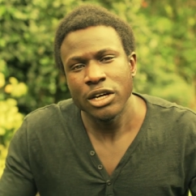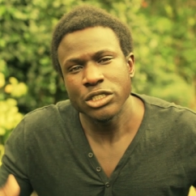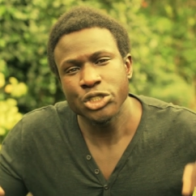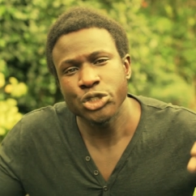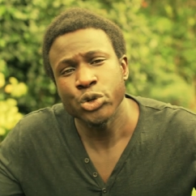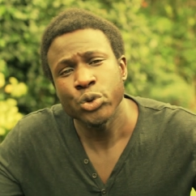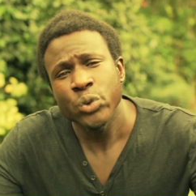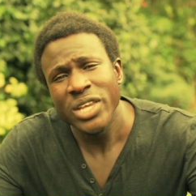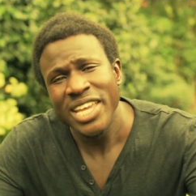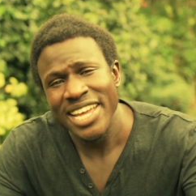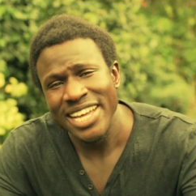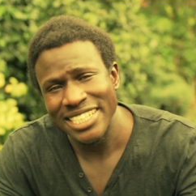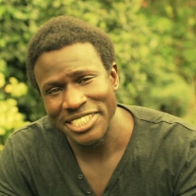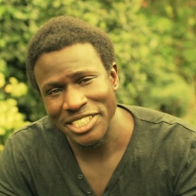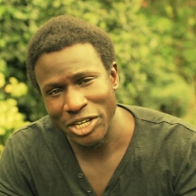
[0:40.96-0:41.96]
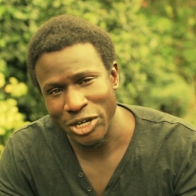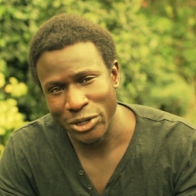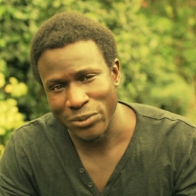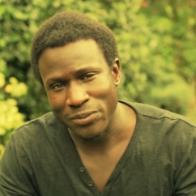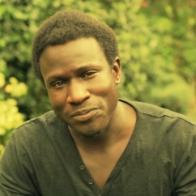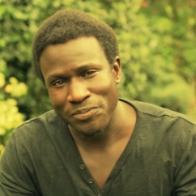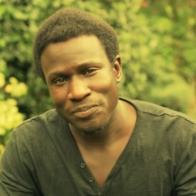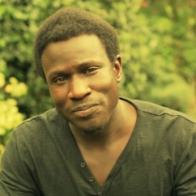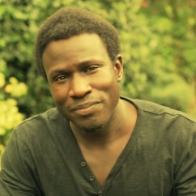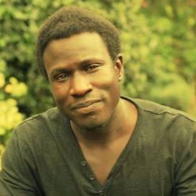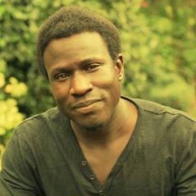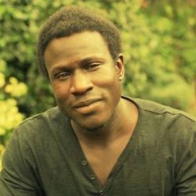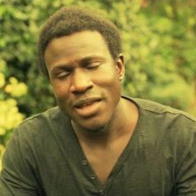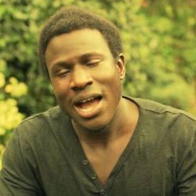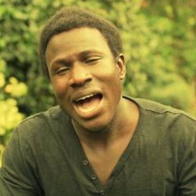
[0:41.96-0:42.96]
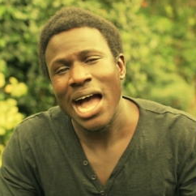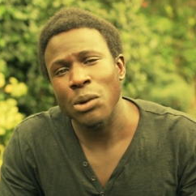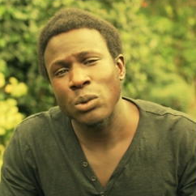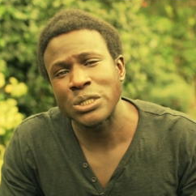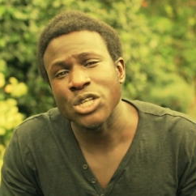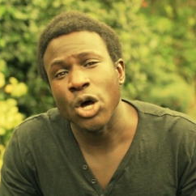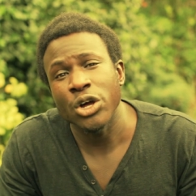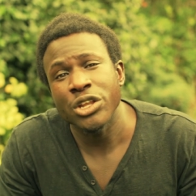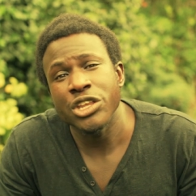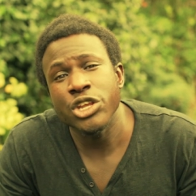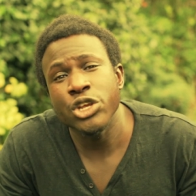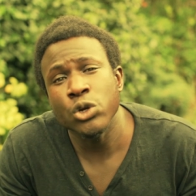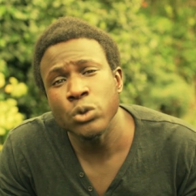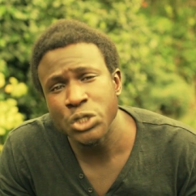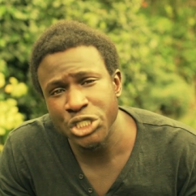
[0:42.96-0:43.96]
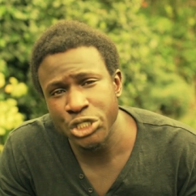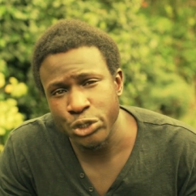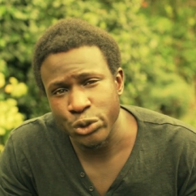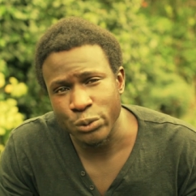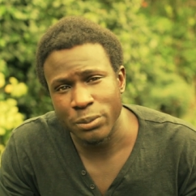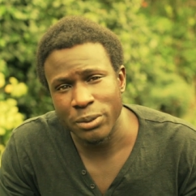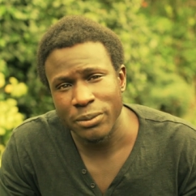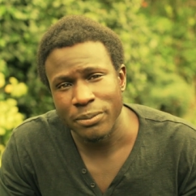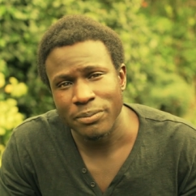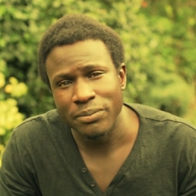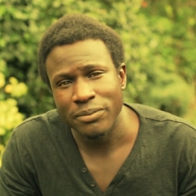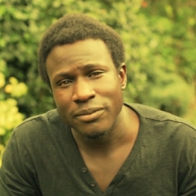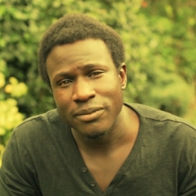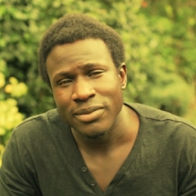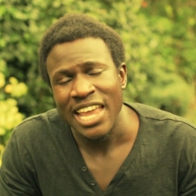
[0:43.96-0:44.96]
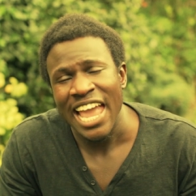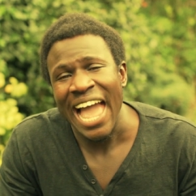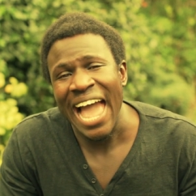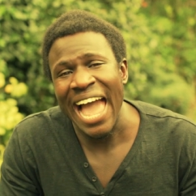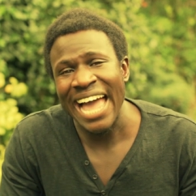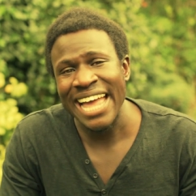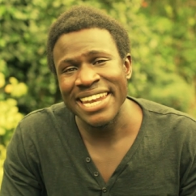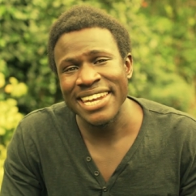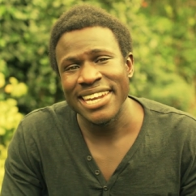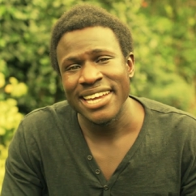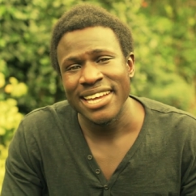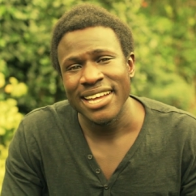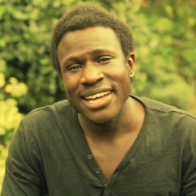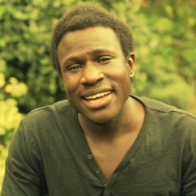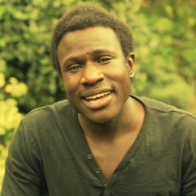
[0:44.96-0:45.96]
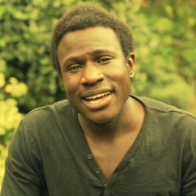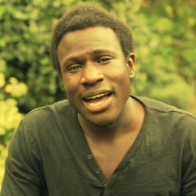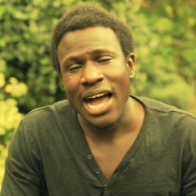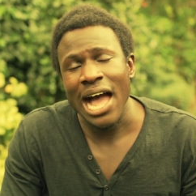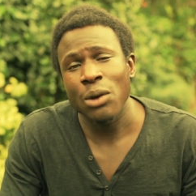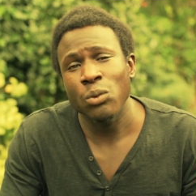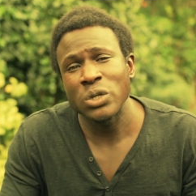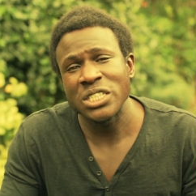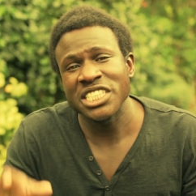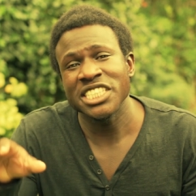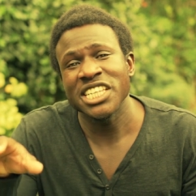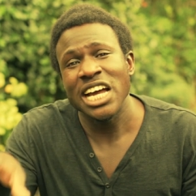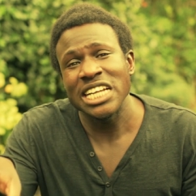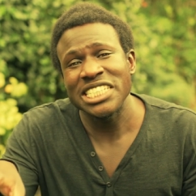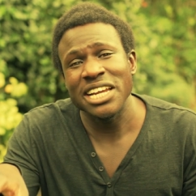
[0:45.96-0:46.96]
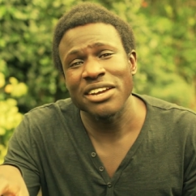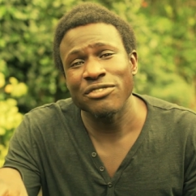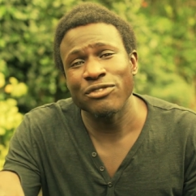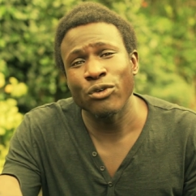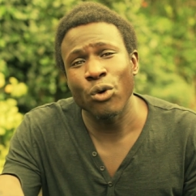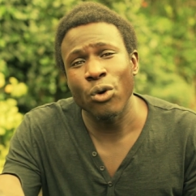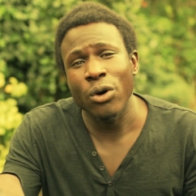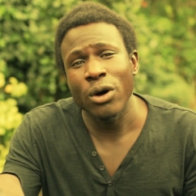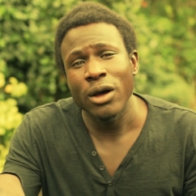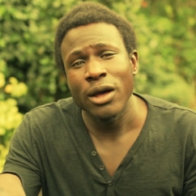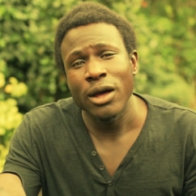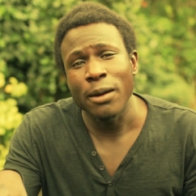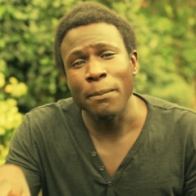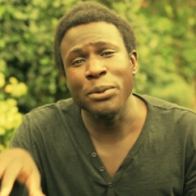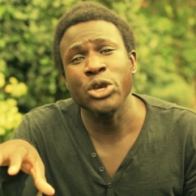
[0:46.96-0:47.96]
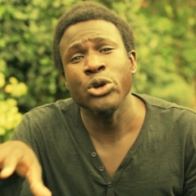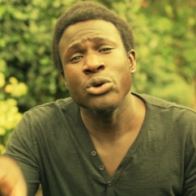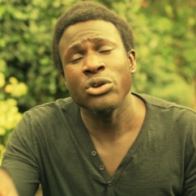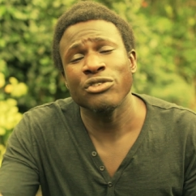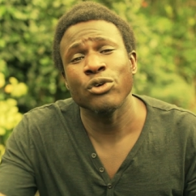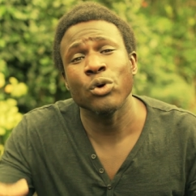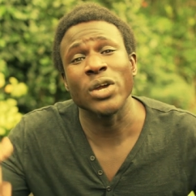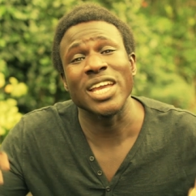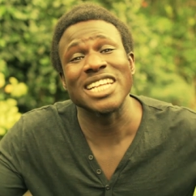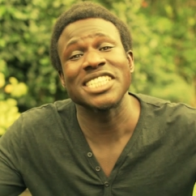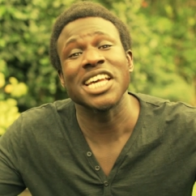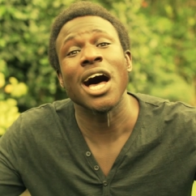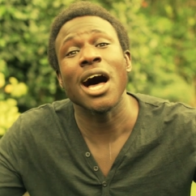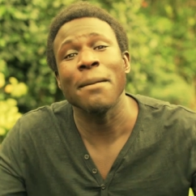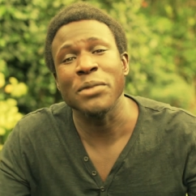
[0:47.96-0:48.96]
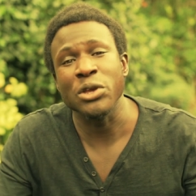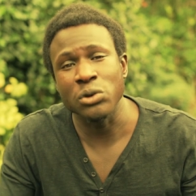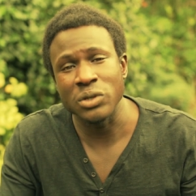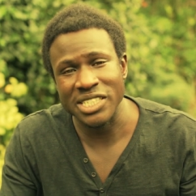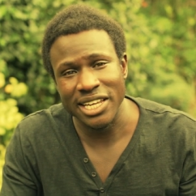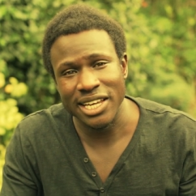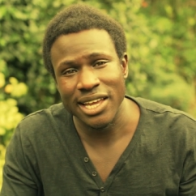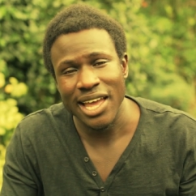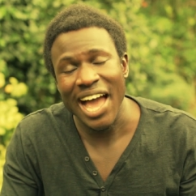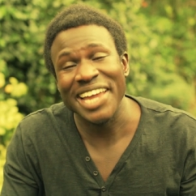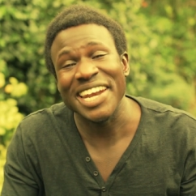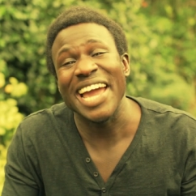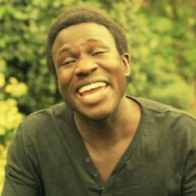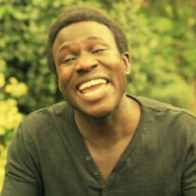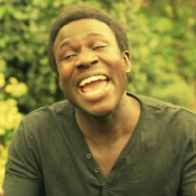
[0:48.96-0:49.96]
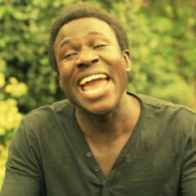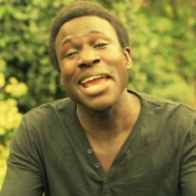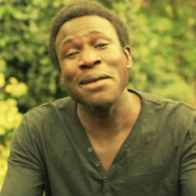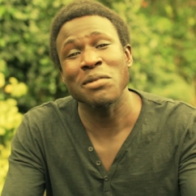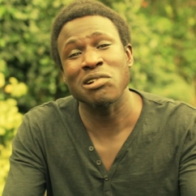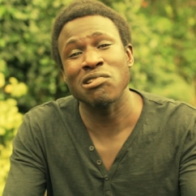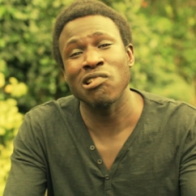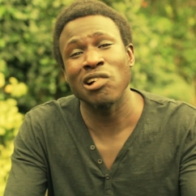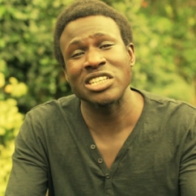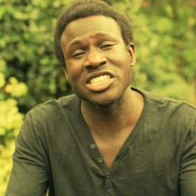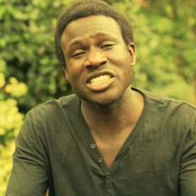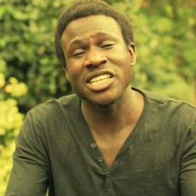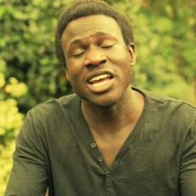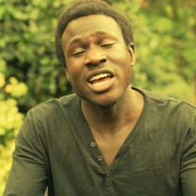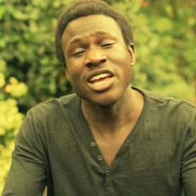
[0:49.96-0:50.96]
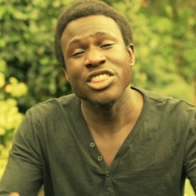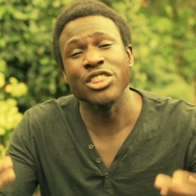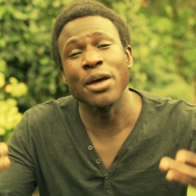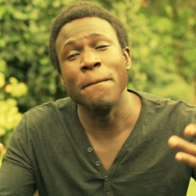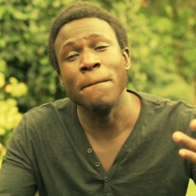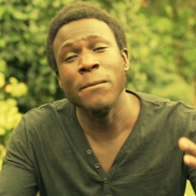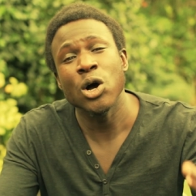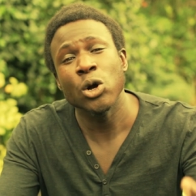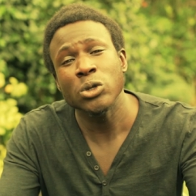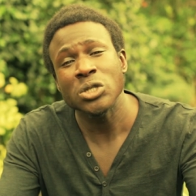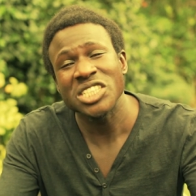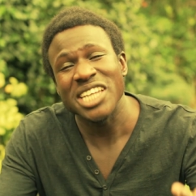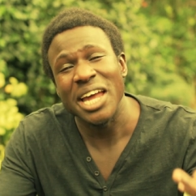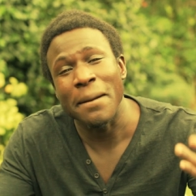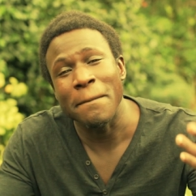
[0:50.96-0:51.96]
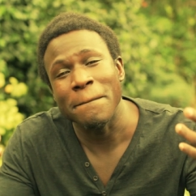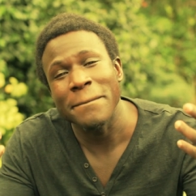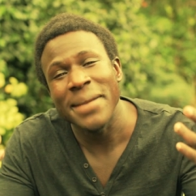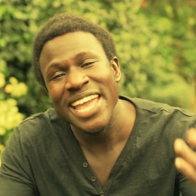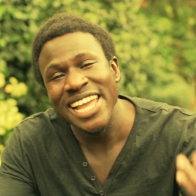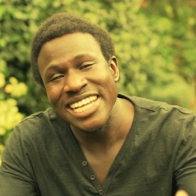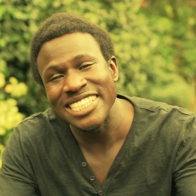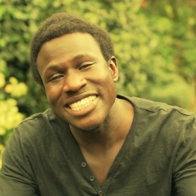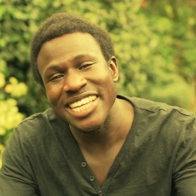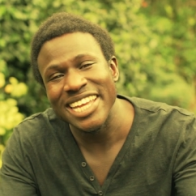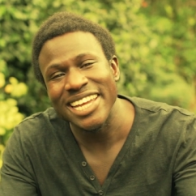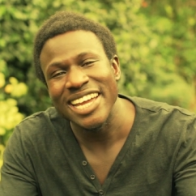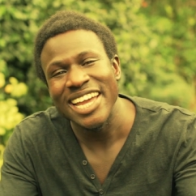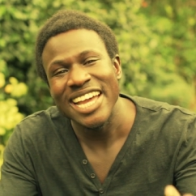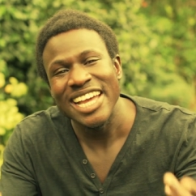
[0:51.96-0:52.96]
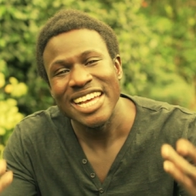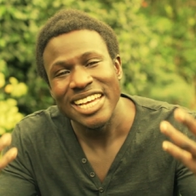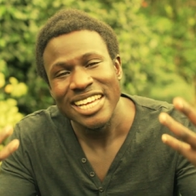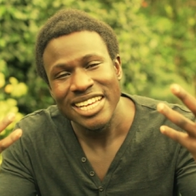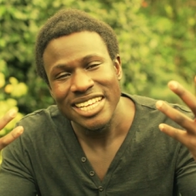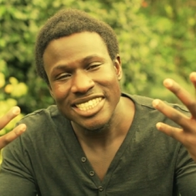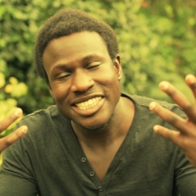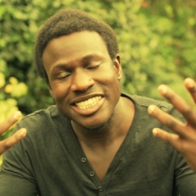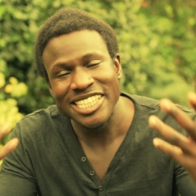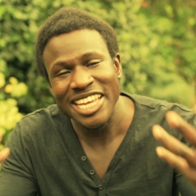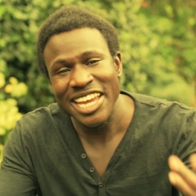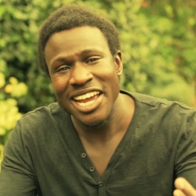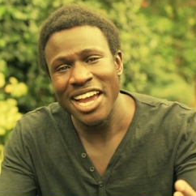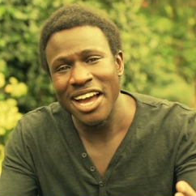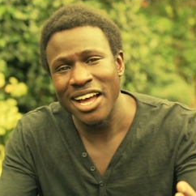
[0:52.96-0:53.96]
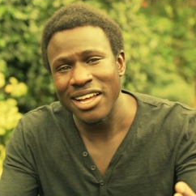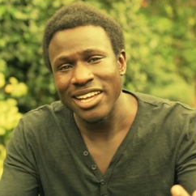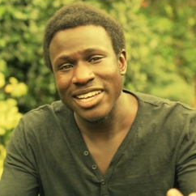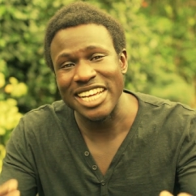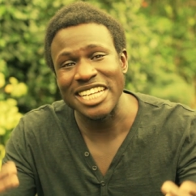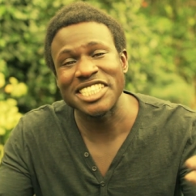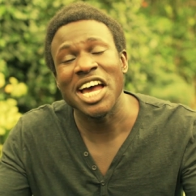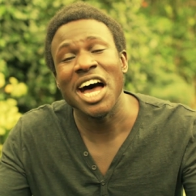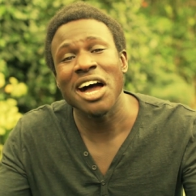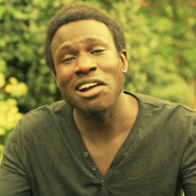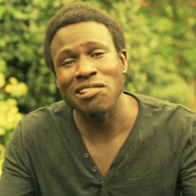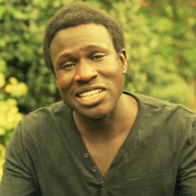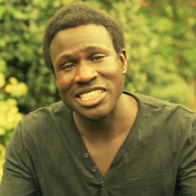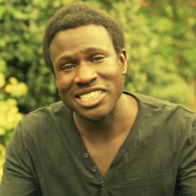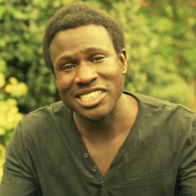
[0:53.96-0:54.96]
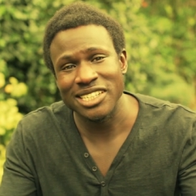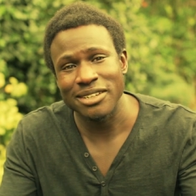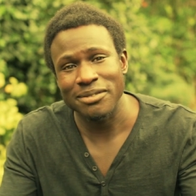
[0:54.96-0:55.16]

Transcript: Two years ago, I was on YouTube and I was searching for beautiful guitar music and I came across the most amazing singer guitarist